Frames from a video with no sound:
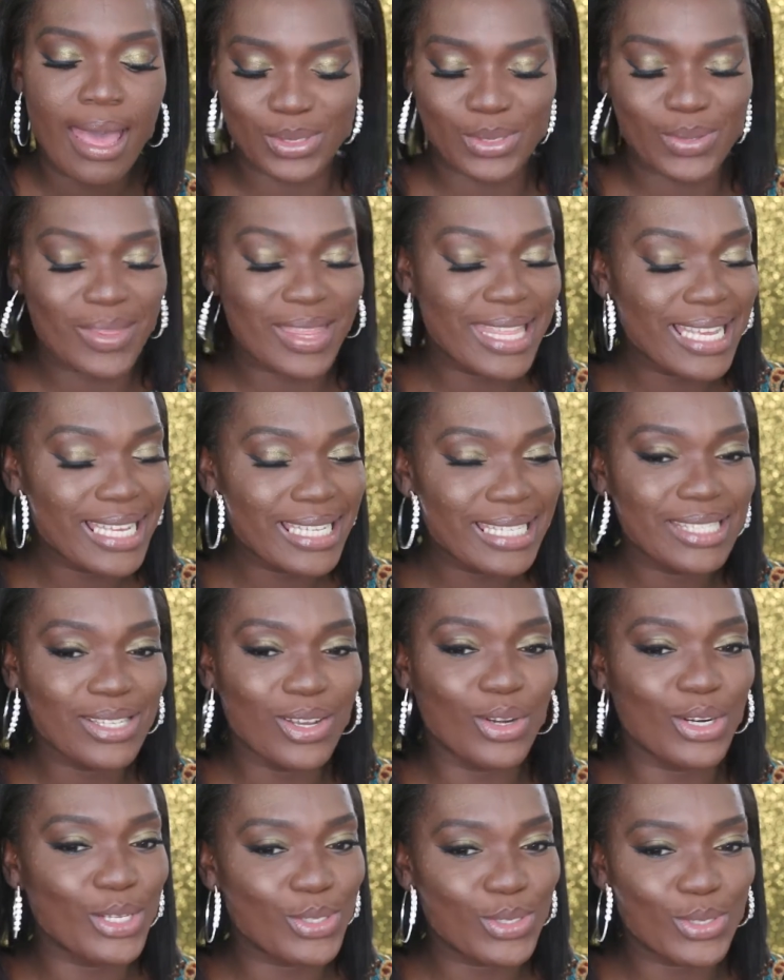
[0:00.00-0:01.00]
So this
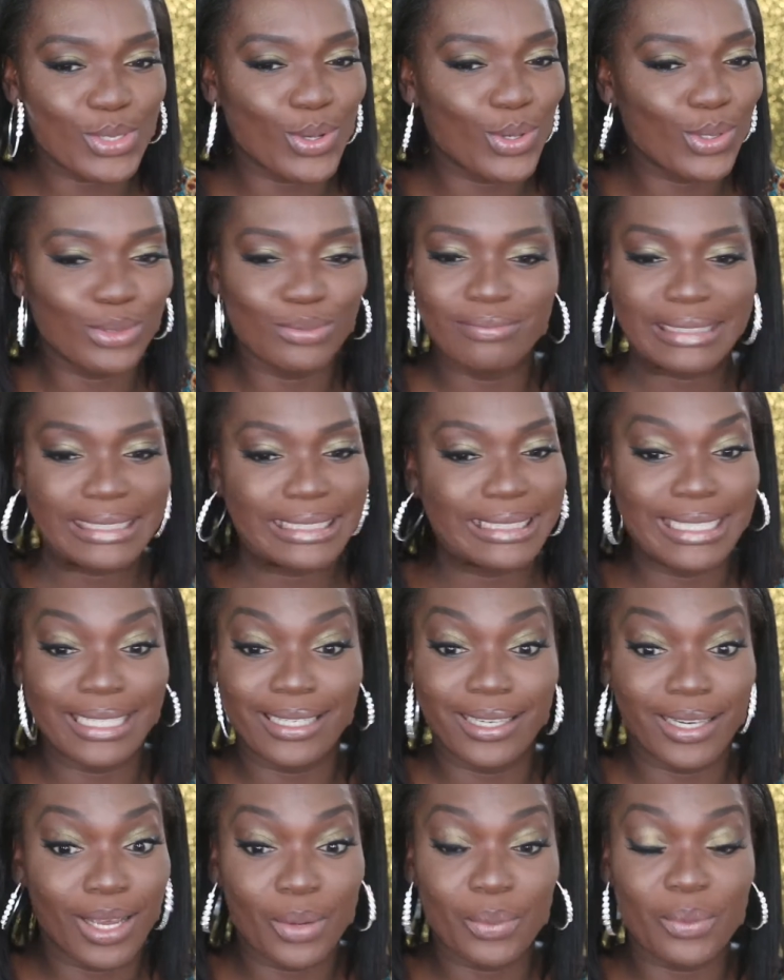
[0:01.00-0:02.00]
on its own
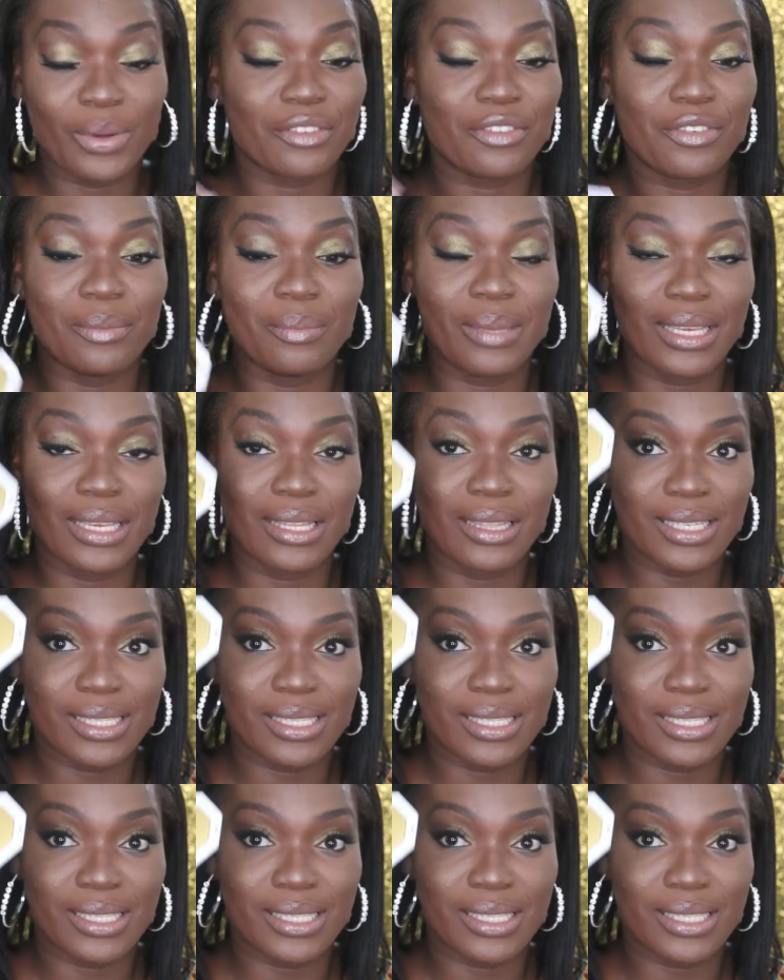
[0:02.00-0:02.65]
did not work for me.